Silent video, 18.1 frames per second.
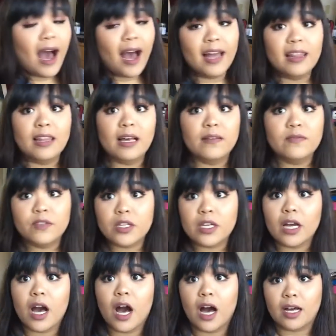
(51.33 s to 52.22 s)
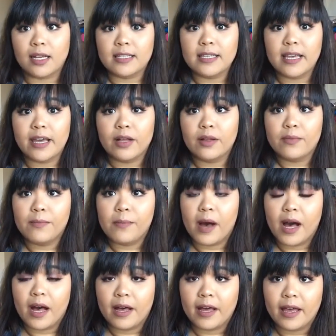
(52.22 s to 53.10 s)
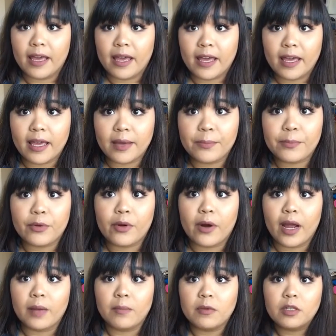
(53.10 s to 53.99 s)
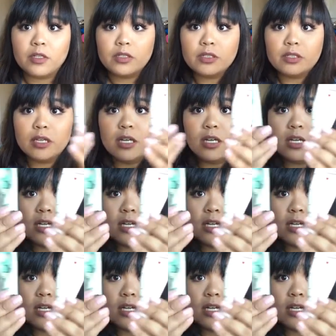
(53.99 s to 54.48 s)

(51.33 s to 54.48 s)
I love to cocktail my primers.